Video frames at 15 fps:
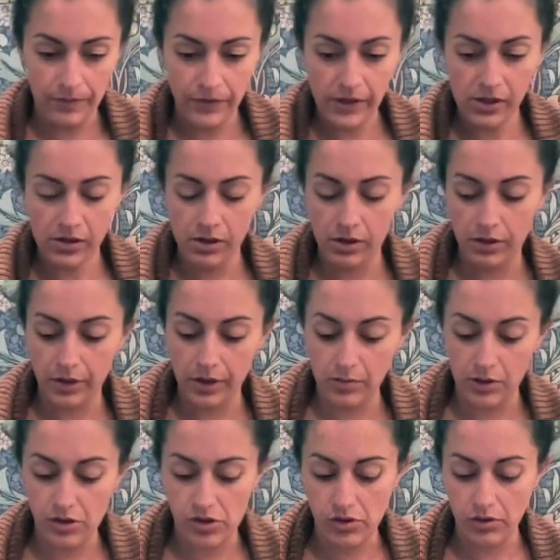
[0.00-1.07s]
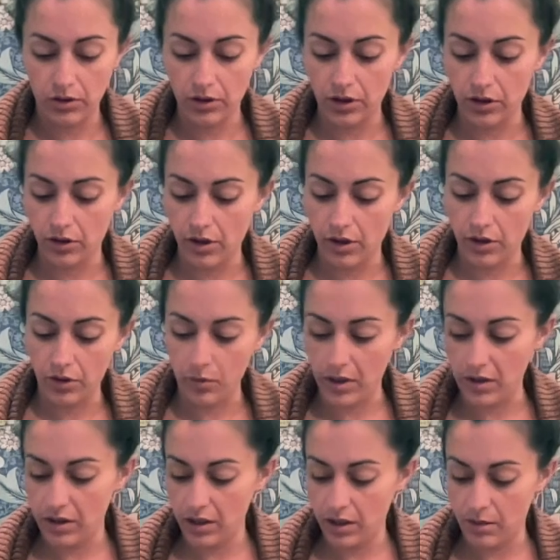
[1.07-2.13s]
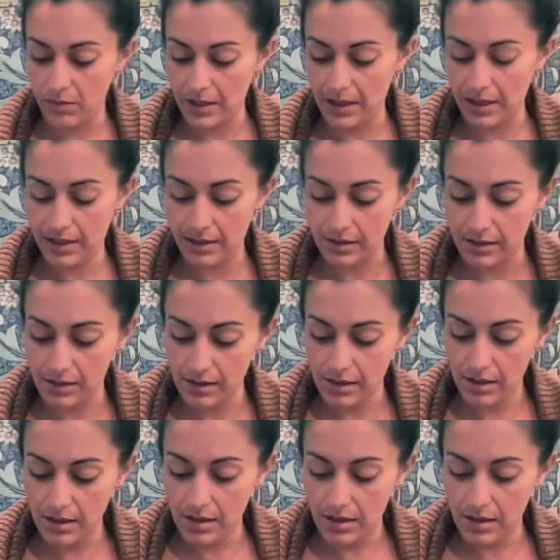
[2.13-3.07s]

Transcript: slowly but surely you're on your way there, because